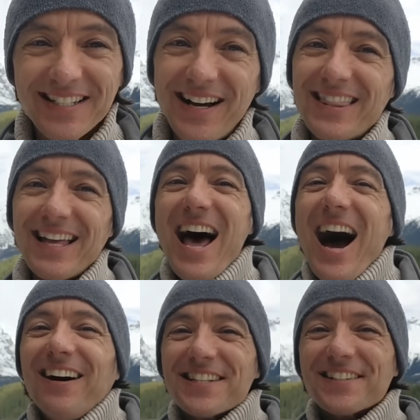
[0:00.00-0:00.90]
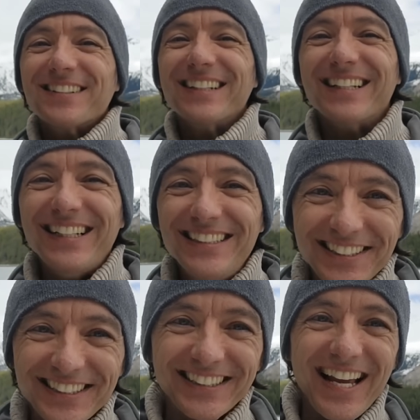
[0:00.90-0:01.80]
So I thought that was really
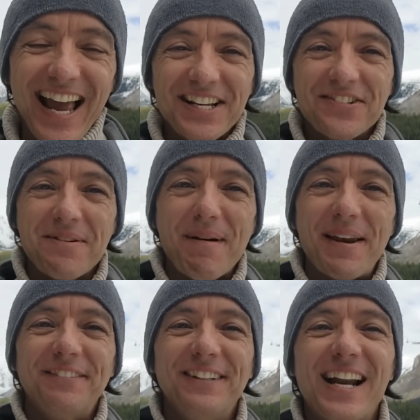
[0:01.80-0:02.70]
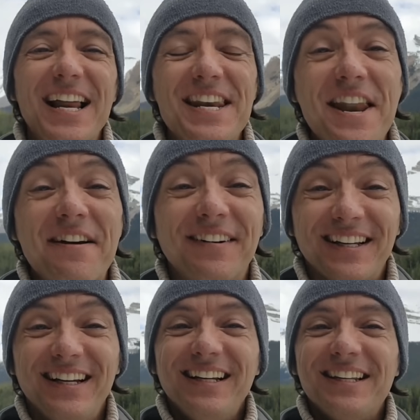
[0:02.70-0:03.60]
interesting extra benefit I
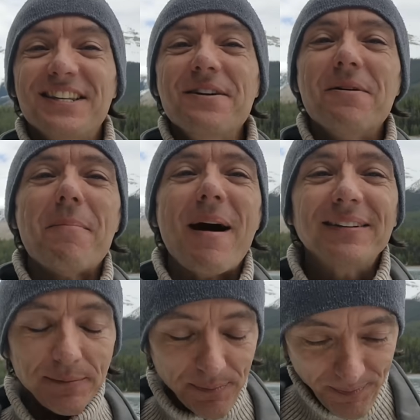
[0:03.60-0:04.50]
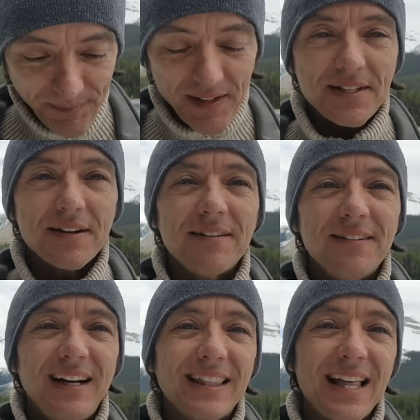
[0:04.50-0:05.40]
never knew about. So
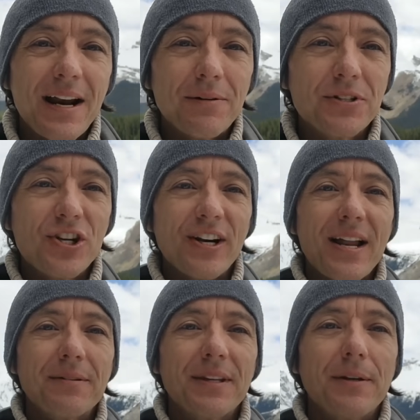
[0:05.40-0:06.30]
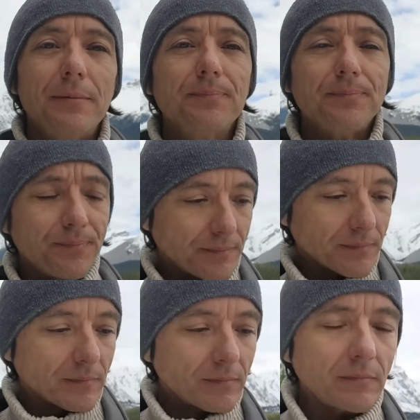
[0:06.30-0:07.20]
I thought I would share that with you.
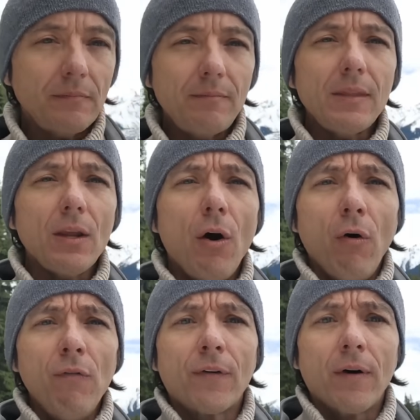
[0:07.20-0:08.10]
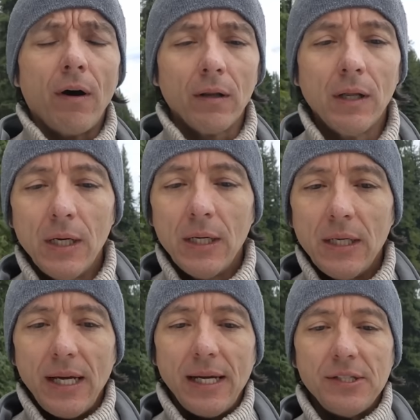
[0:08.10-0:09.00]
Overall,
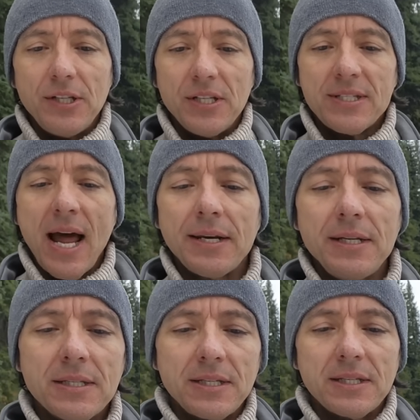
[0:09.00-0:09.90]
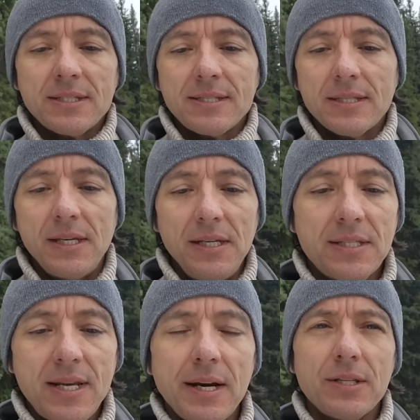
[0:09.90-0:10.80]
in these studies, these, these
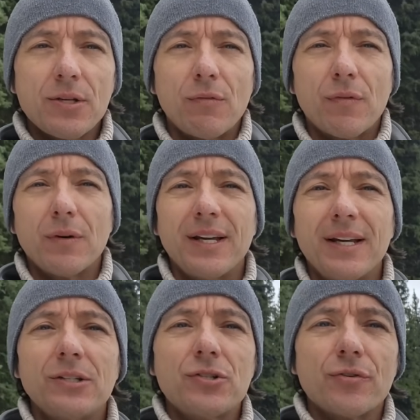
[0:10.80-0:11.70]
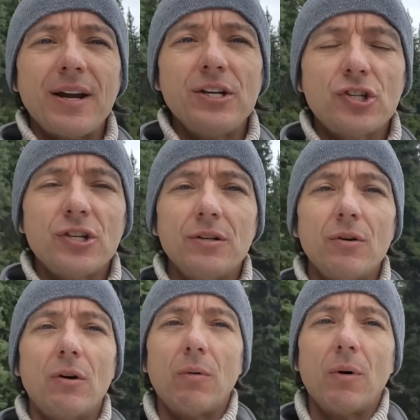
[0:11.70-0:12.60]
studies overall, the duration
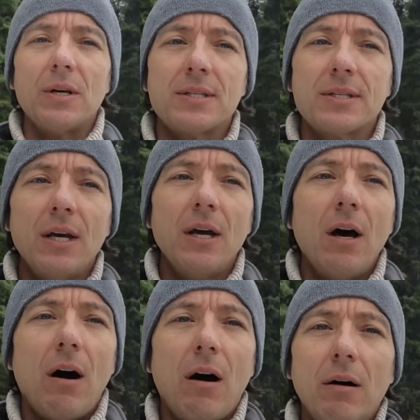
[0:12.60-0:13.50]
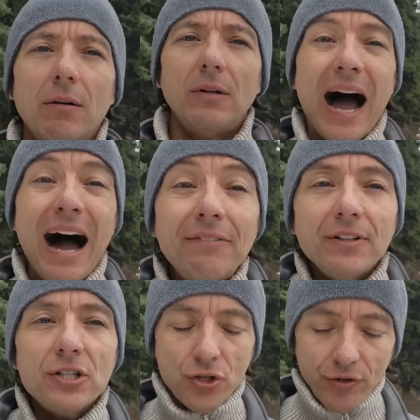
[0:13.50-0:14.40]
was uh,
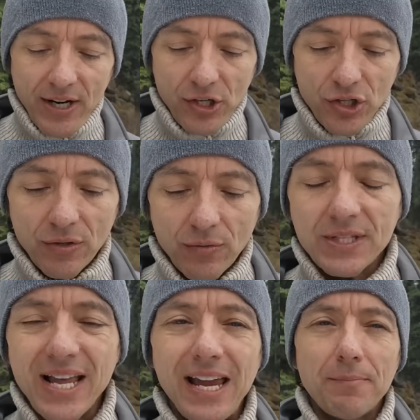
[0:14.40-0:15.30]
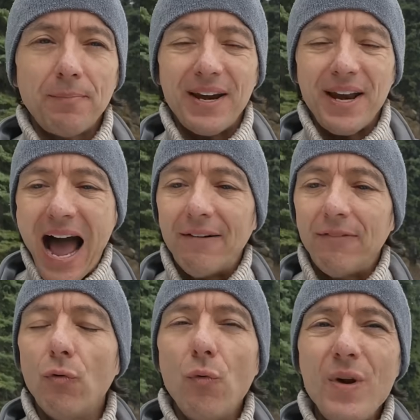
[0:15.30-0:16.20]
Average duration was eight and a
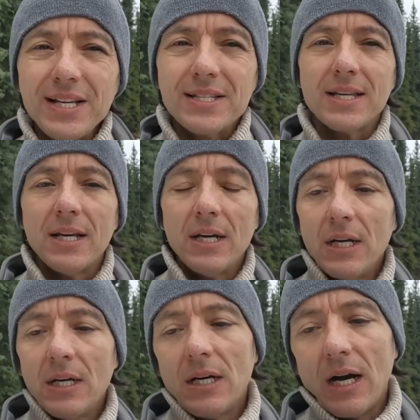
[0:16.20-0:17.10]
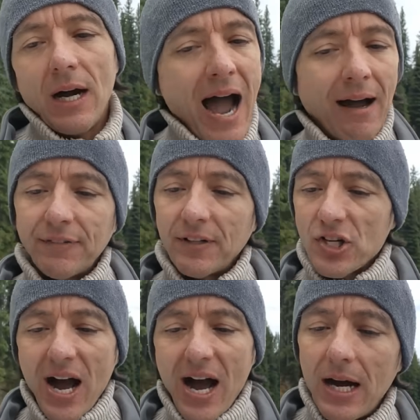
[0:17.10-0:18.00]
half weeks. Uh,
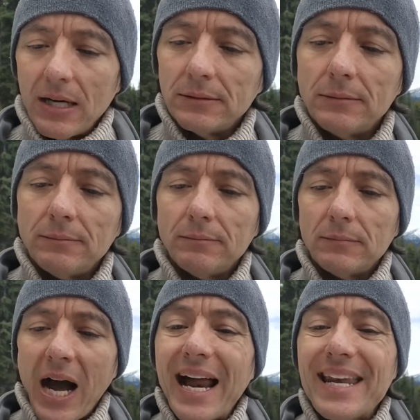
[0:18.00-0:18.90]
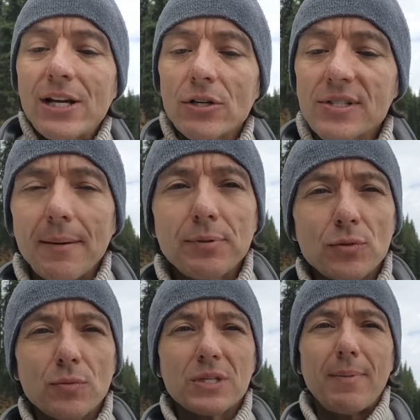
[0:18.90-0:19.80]
average um, honey
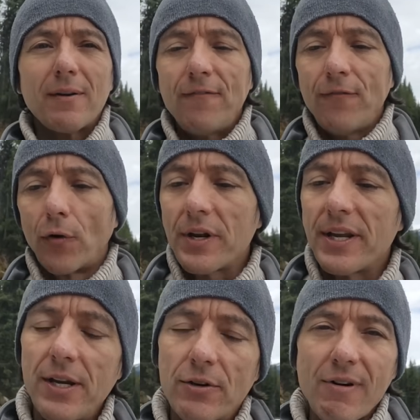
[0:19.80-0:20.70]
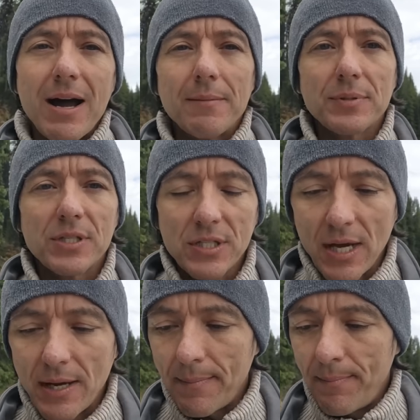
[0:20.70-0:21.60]
consumption was about 40 grams
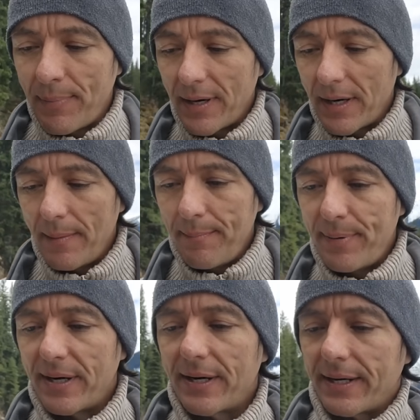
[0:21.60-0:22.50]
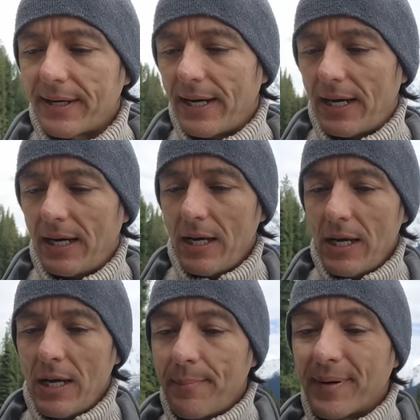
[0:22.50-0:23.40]
uh, per per uh,
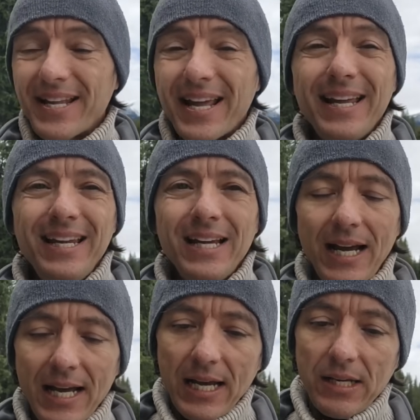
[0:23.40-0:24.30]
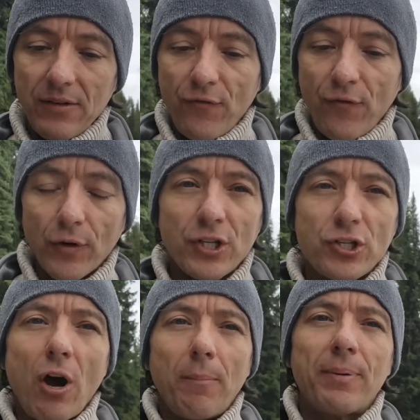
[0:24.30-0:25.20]
per day, and for
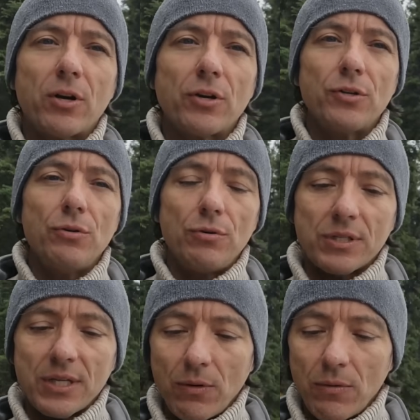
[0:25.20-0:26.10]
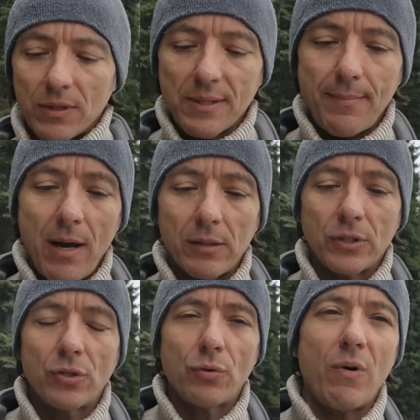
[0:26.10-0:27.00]
topical use, it was
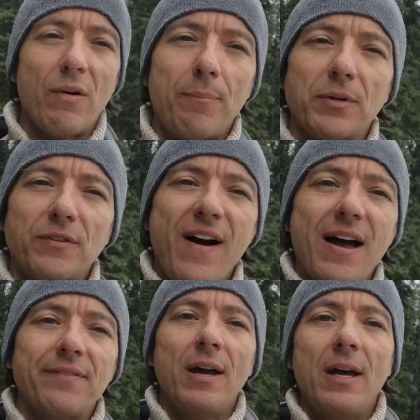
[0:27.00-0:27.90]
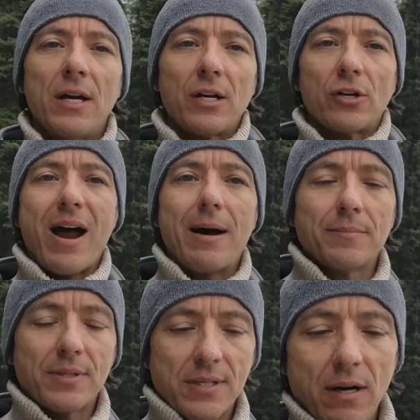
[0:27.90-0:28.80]
about 12.5
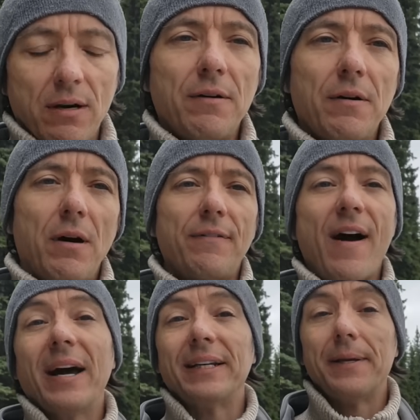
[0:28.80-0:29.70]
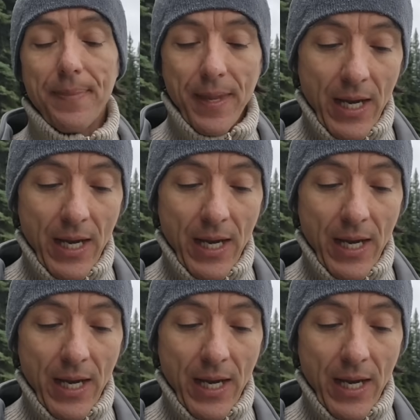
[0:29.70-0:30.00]
grams of, of, honey.